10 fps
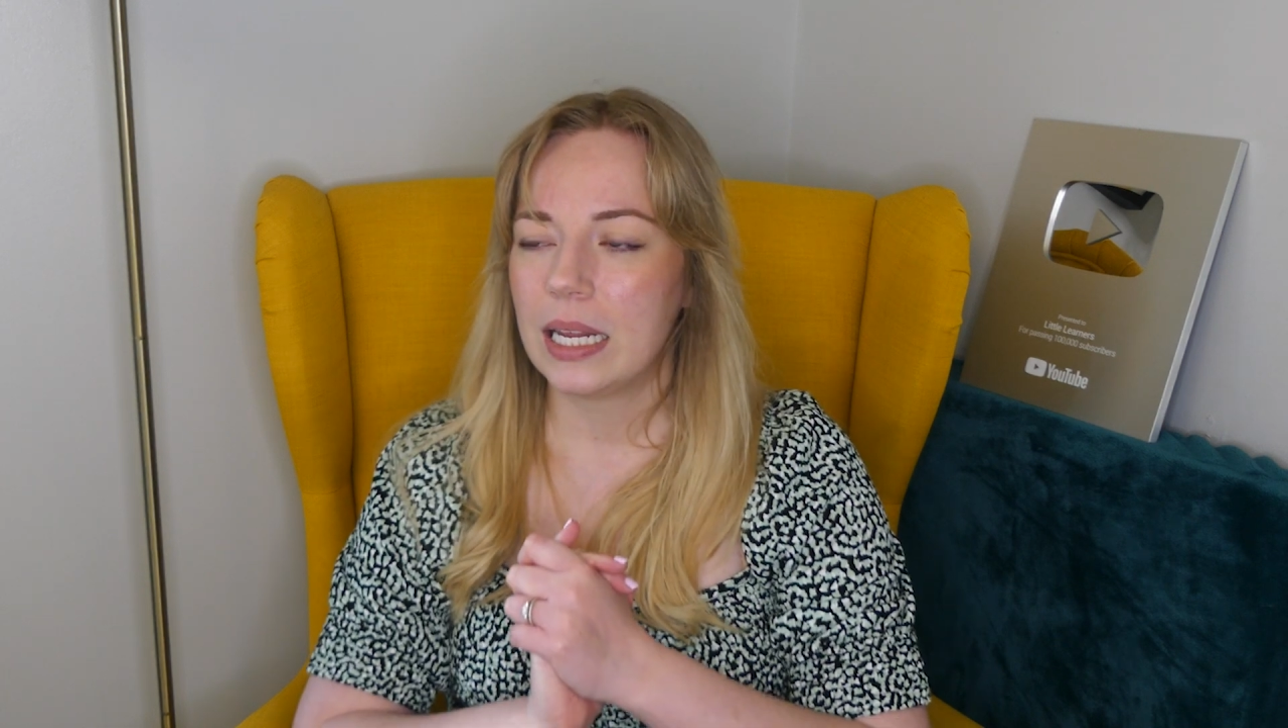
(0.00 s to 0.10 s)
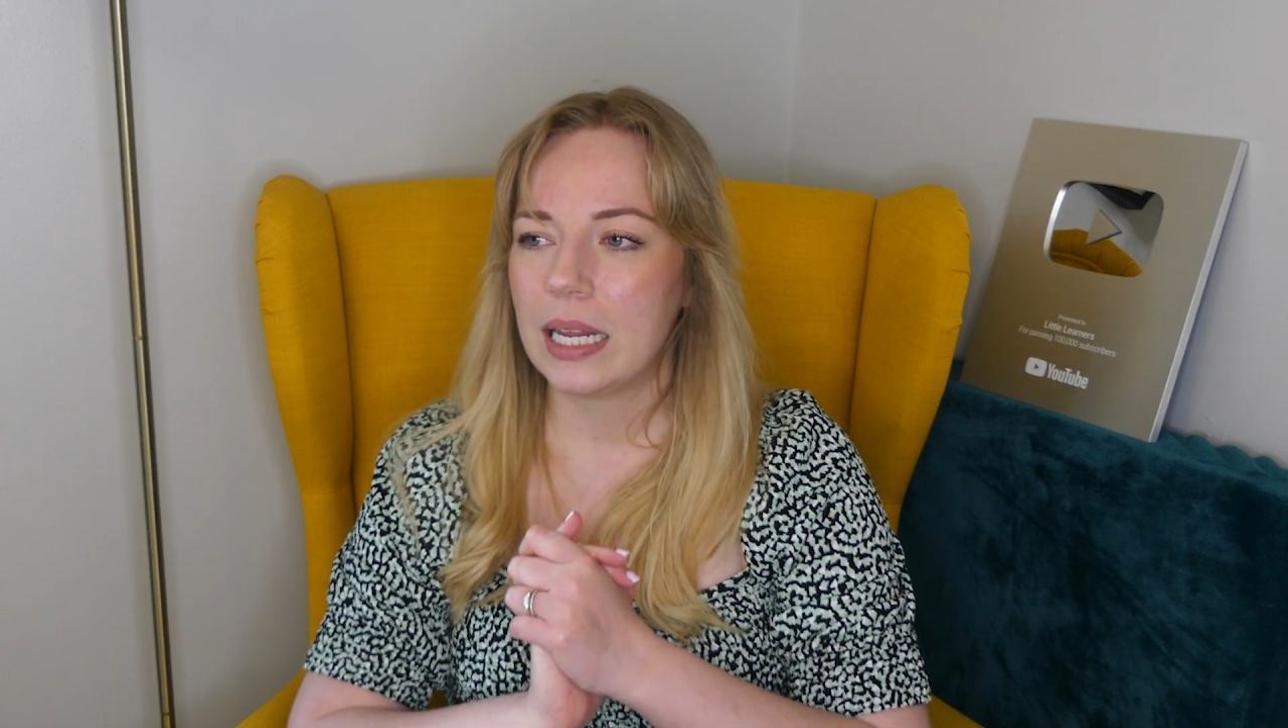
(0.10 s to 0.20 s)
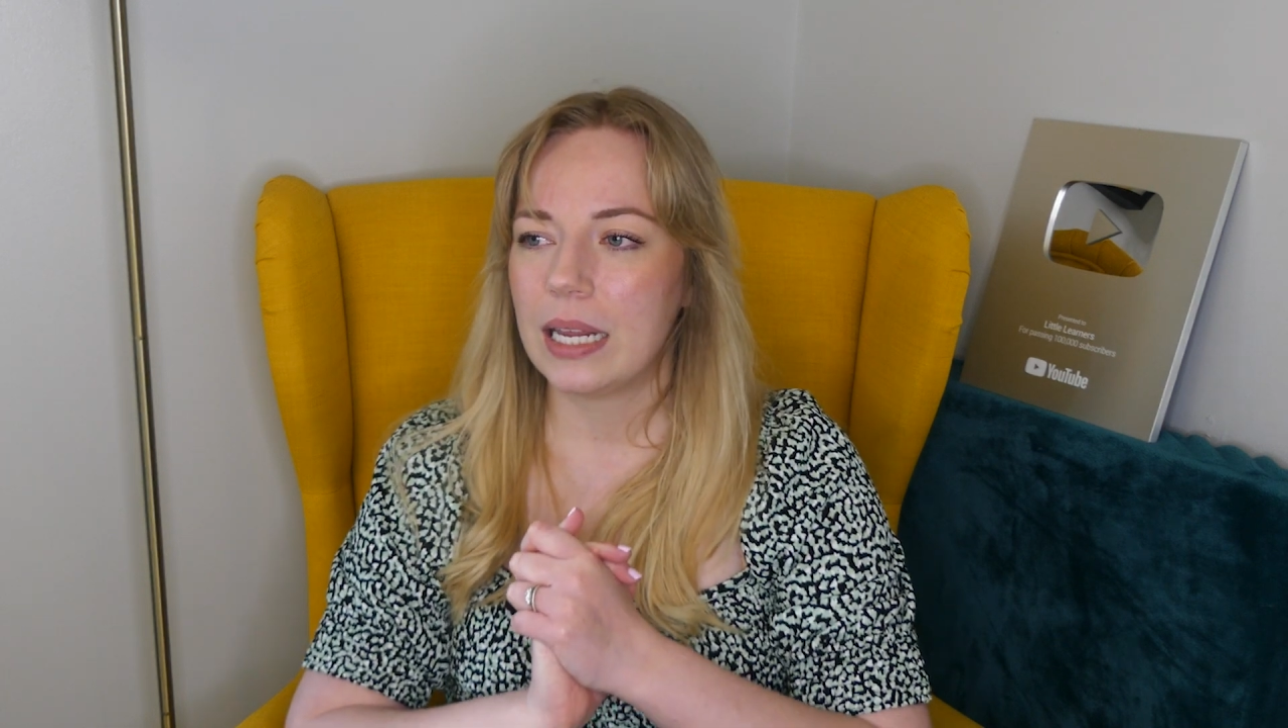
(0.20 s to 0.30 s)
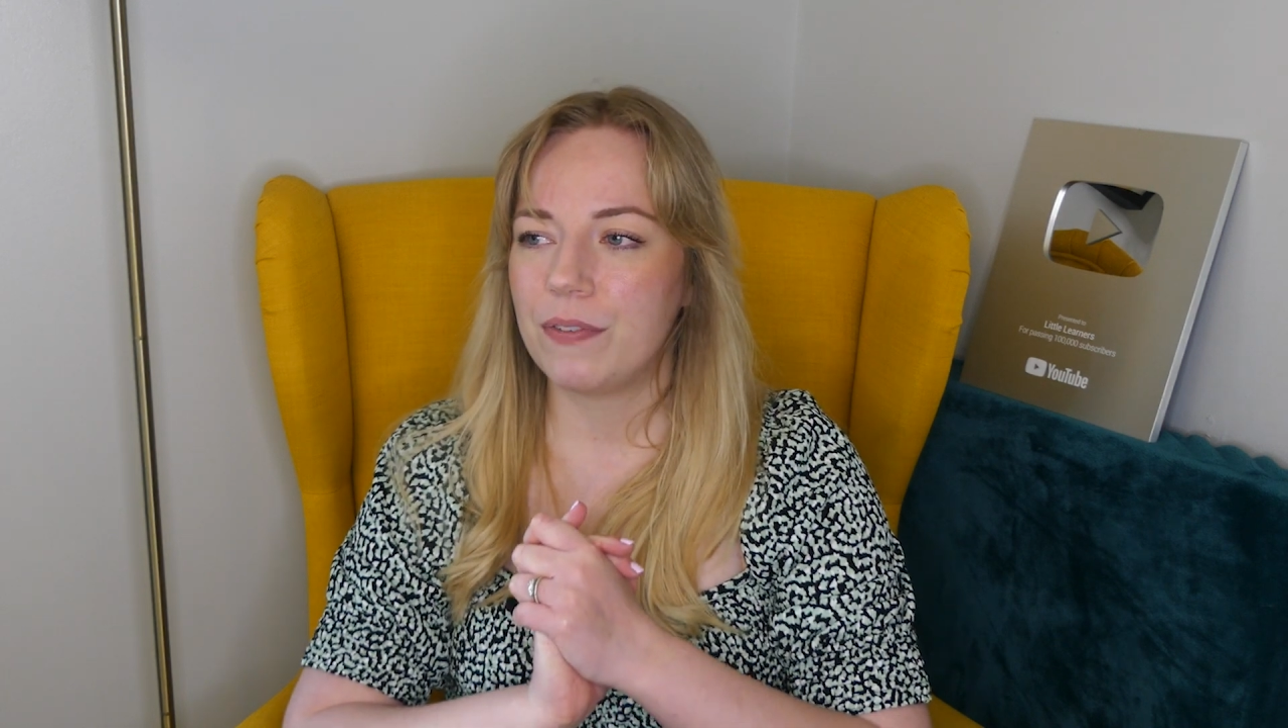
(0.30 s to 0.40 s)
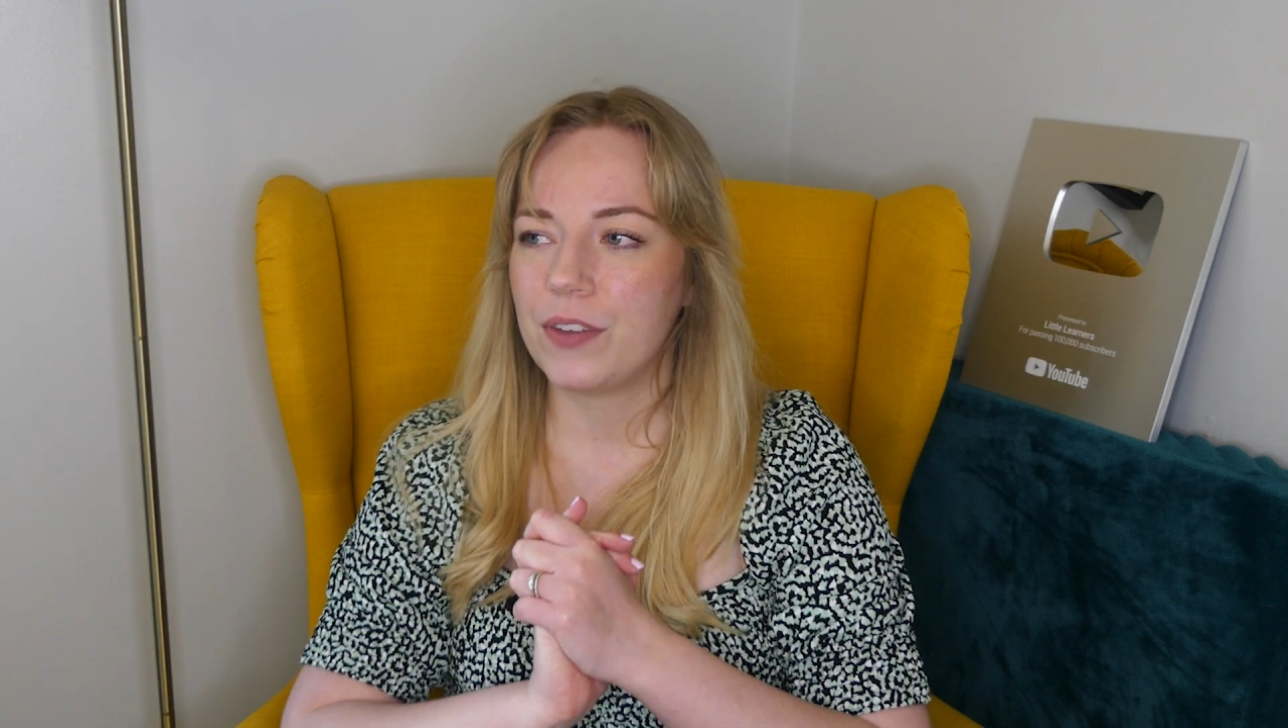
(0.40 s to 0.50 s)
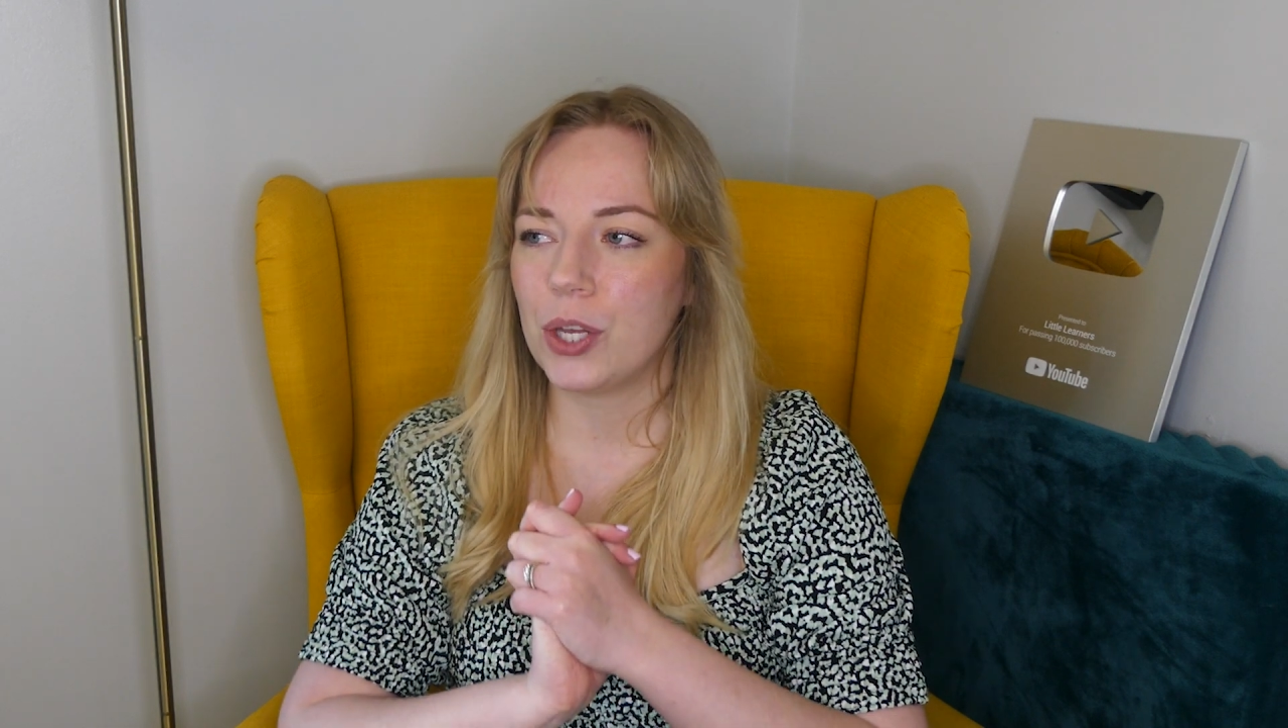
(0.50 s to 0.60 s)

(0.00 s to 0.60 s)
if